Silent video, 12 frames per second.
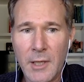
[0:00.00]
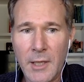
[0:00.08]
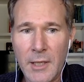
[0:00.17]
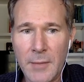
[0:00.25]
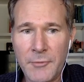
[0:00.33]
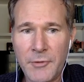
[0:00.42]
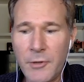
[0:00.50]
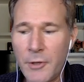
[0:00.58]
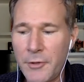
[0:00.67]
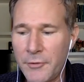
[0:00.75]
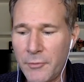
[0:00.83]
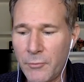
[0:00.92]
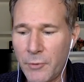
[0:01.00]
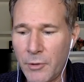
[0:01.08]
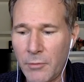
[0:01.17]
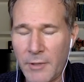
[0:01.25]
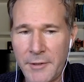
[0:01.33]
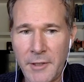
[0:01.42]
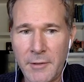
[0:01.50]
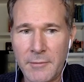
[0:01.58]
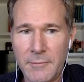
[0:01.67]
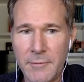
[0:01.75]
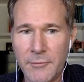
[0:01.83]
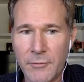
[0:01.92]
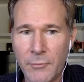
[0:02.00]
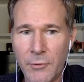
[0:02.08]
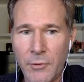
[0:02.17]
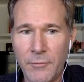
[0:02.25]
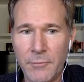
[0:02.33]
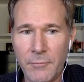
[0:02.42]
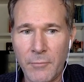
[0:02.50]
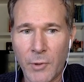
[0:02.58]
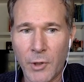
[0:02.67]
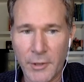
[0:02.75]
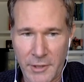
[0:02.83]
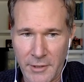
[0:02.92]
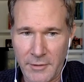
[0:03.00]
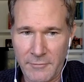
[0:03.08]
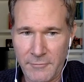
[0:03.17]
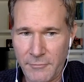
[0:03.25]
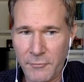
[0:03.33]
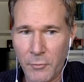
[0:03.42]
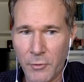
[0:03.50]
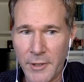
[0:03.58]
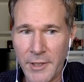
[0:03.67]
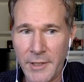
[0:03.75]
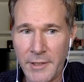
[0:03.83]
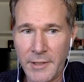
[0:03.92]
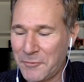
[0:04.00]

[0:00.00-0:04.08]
Um, so no, there's a real, I think there's a real market for it.